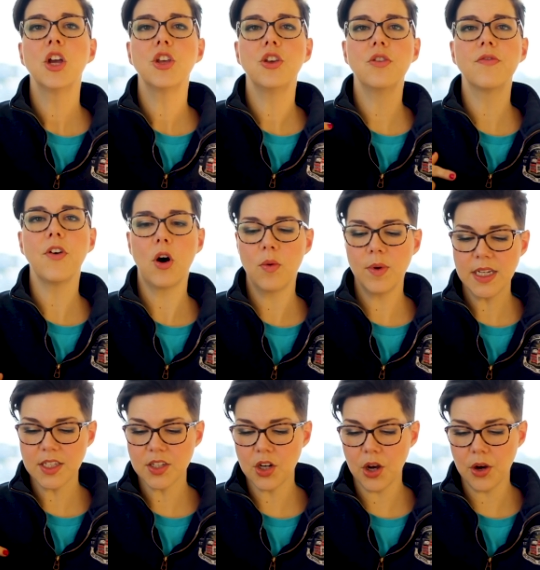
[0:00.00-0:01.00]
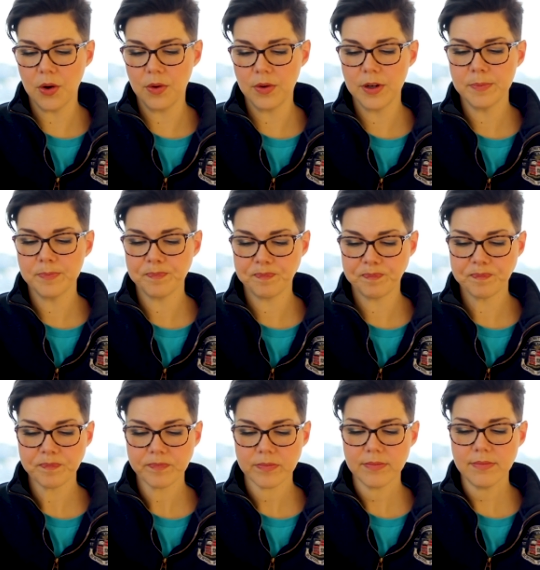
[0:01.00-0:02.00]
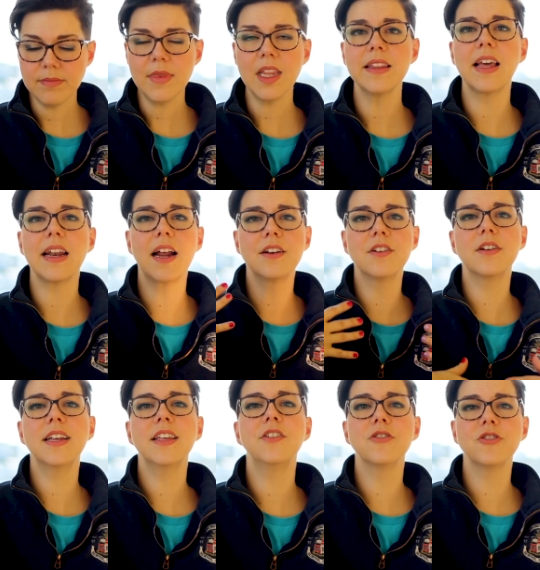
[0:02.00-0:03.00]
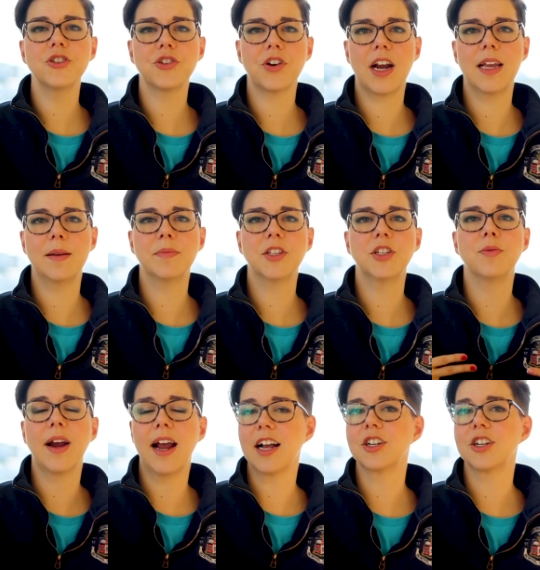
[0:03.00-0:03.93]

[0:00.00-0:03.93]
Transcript: You've always known that underneath your stripes, you were